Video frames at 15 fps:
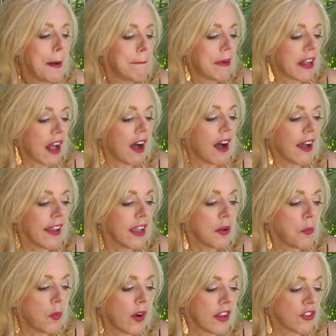But I
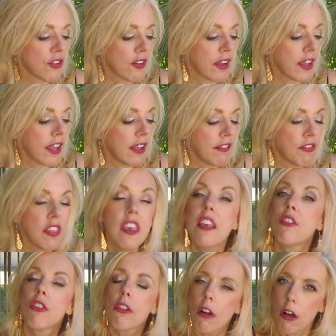am wondering if
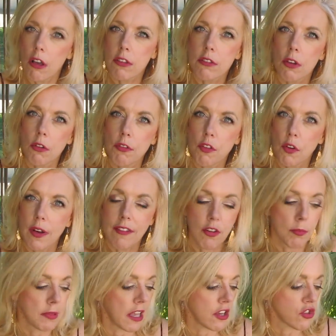these are also
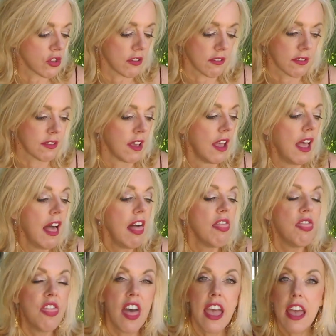forever blushes.
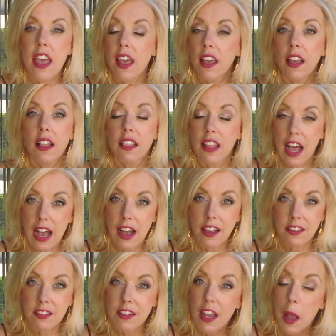They
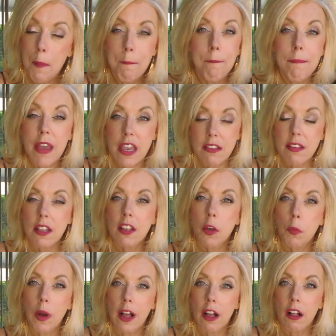last amazingly
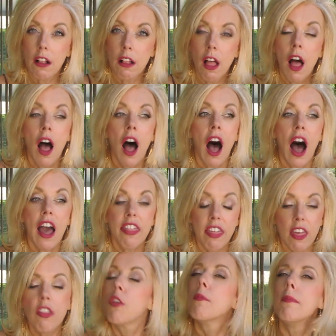well. I
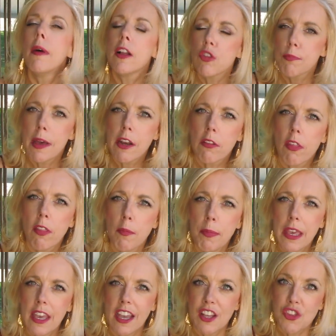think they're much better than the
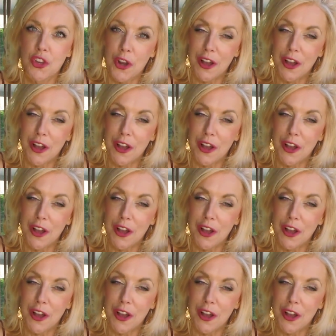BH